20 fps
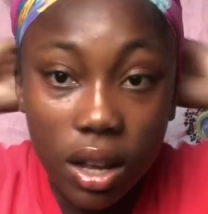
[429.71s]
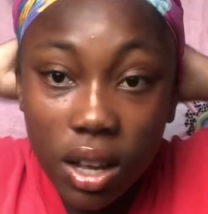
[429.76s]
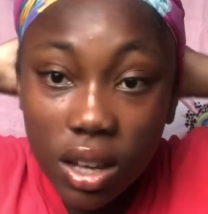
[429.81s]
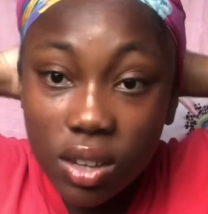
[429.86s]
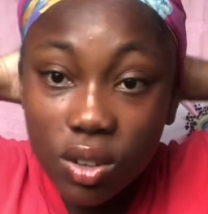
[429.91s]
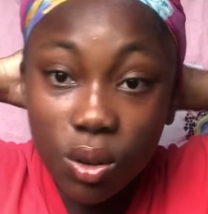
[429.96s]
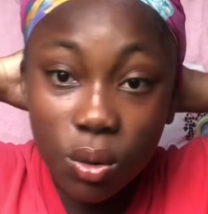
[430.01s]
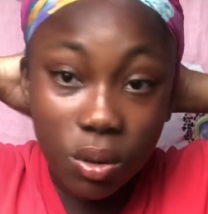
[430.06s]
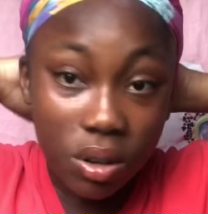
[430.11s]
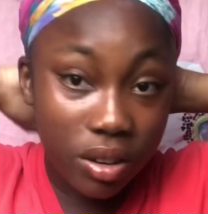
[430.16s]

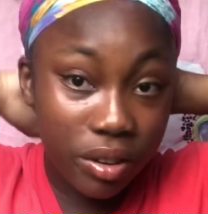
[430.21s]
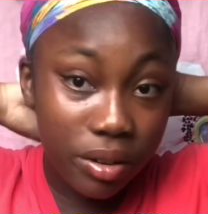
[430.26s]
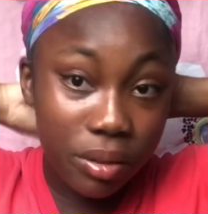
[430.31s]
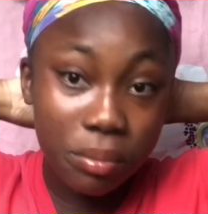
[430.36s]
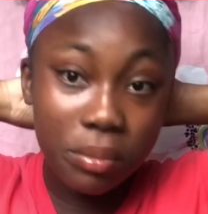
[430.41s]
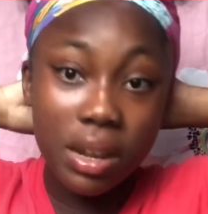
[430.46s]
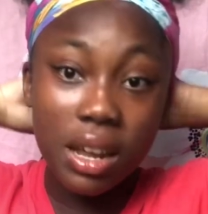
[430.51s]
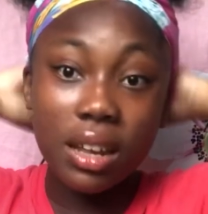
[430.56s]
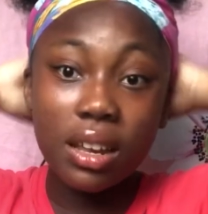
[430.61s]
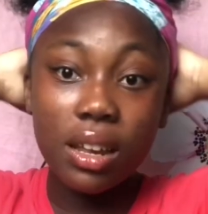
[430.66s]
Don't worry with
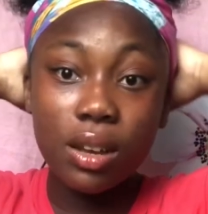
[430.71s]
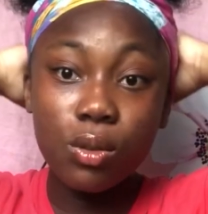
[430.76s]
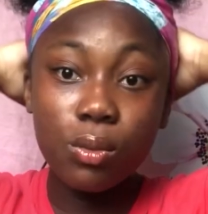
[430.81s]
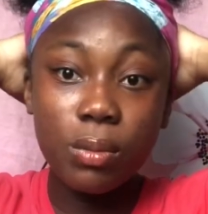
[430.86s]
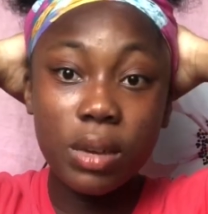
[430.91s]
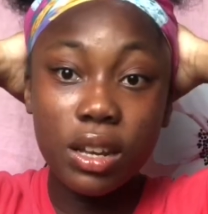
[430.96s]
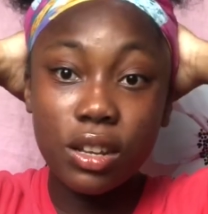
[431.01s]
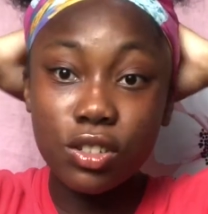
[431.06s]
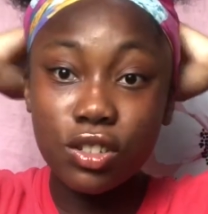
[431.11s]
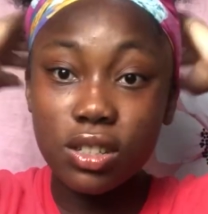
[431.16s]
me, I can't do my
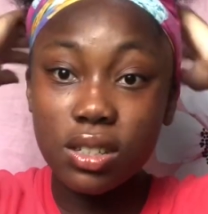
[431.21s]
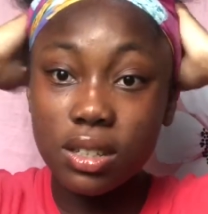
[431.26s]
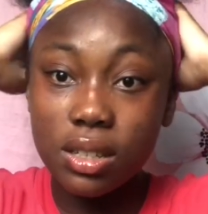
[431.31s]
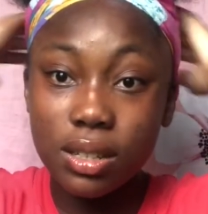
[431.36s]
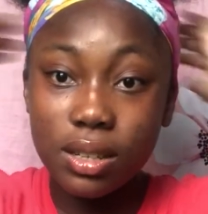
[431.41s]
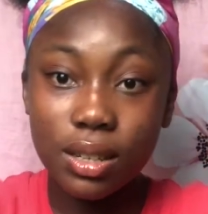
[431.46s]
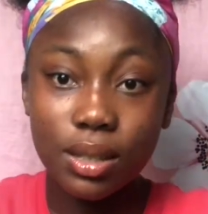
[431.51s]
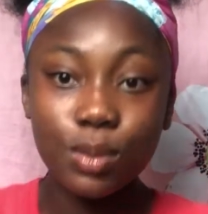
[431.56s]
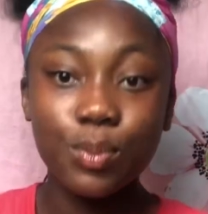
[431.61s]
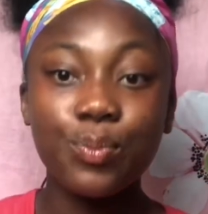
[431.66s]
edges.
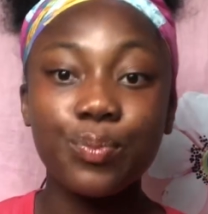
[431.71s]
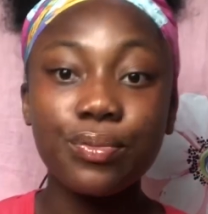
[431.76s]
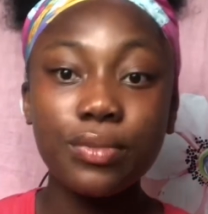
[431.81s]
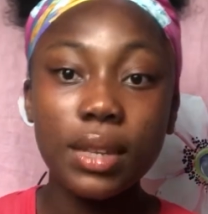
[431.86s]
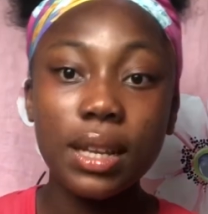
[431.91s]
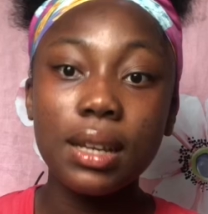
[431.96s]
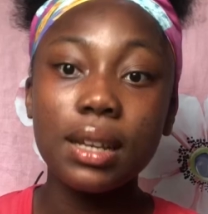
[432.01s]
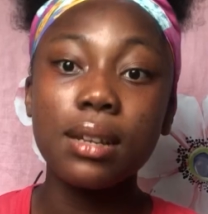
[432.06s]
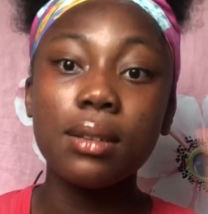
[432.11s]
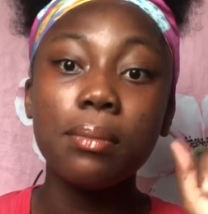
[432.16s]

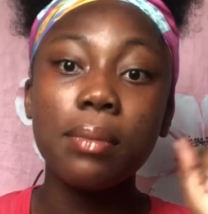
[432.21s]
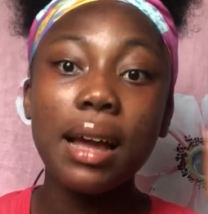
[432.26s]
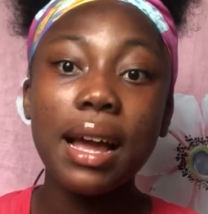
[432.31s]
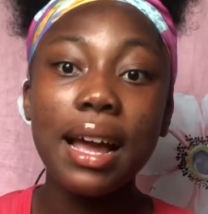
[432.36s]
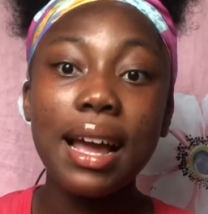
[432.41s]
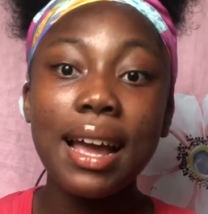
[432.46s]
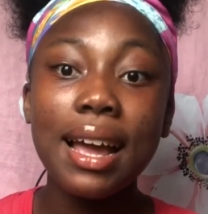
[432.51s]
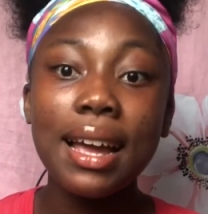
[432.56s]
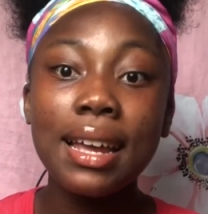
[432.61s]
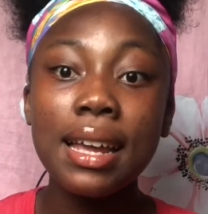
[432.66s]

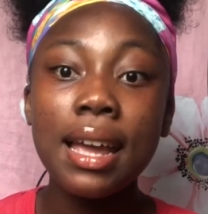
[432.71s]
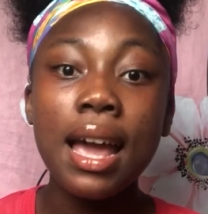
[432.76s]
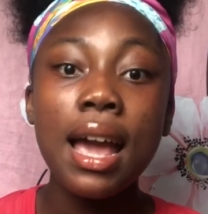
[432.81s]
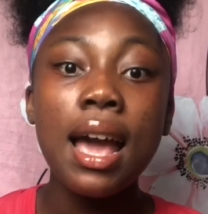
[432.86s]
Goodbye.